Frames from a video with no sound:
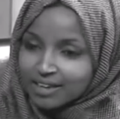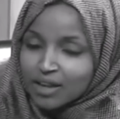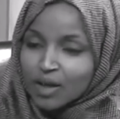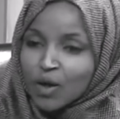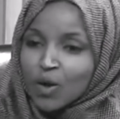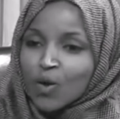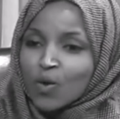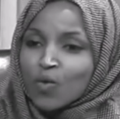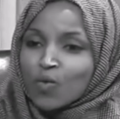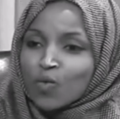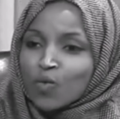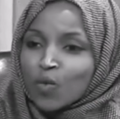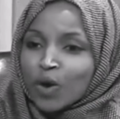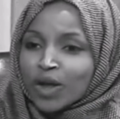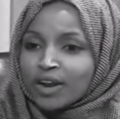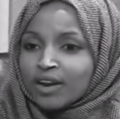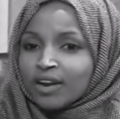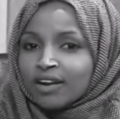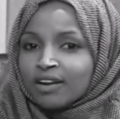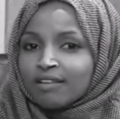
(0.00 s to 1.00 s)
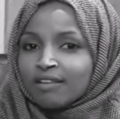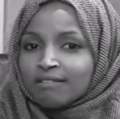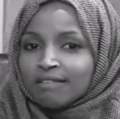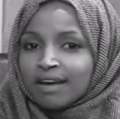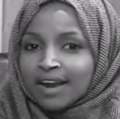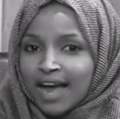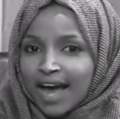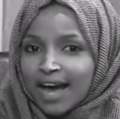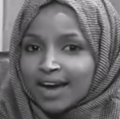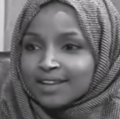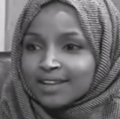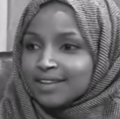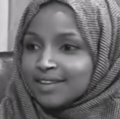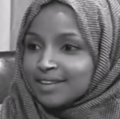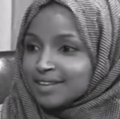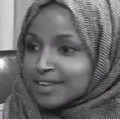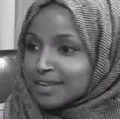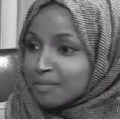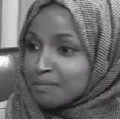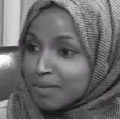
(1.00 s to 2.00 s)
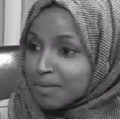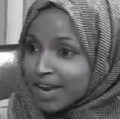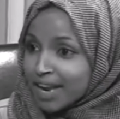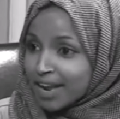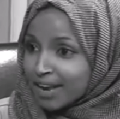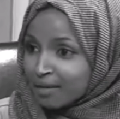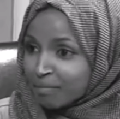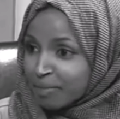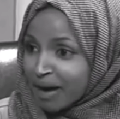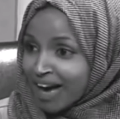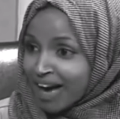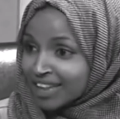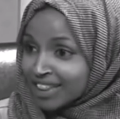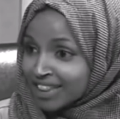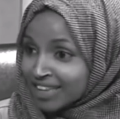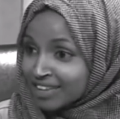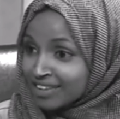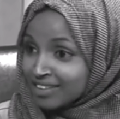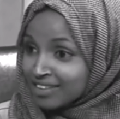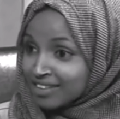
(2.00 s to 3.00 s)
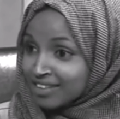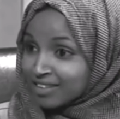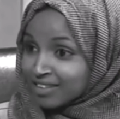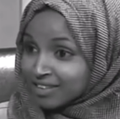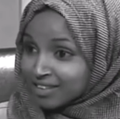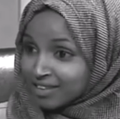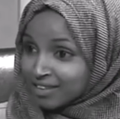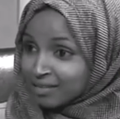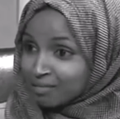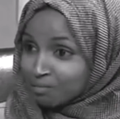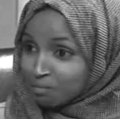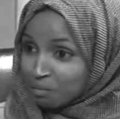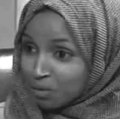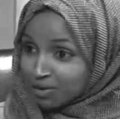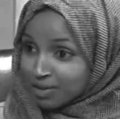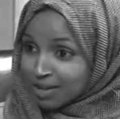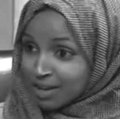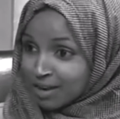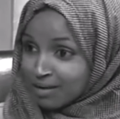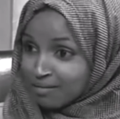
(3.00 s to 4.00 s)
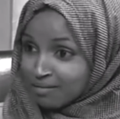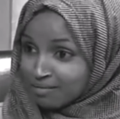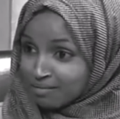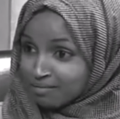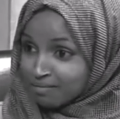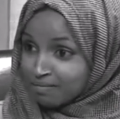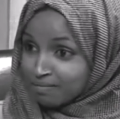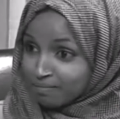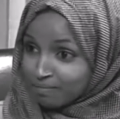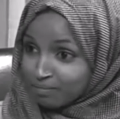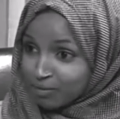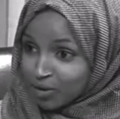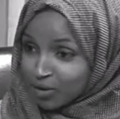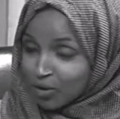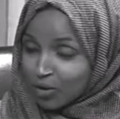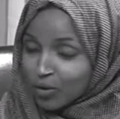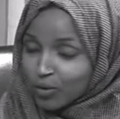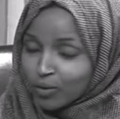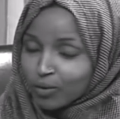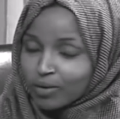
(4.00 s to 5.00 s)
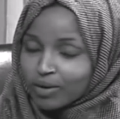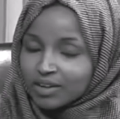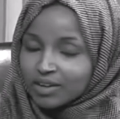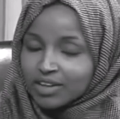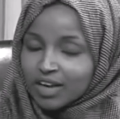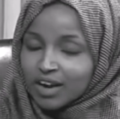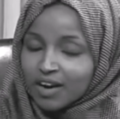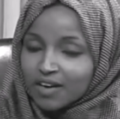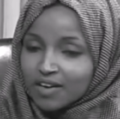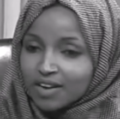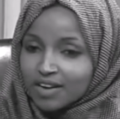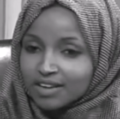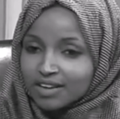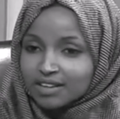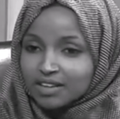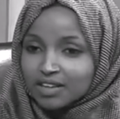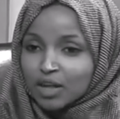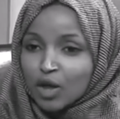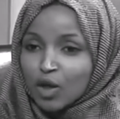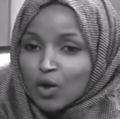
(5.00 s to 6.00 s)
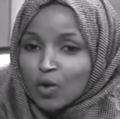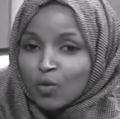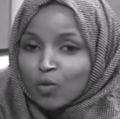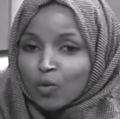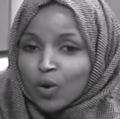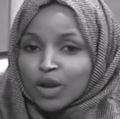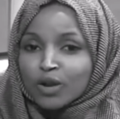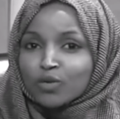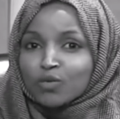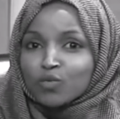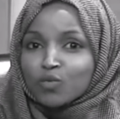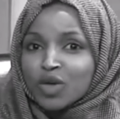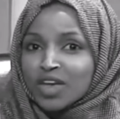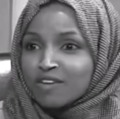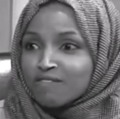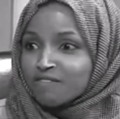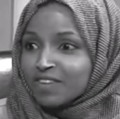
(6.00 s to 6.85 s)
act. When an act is committed by these Muslim, you know, terrorists, what we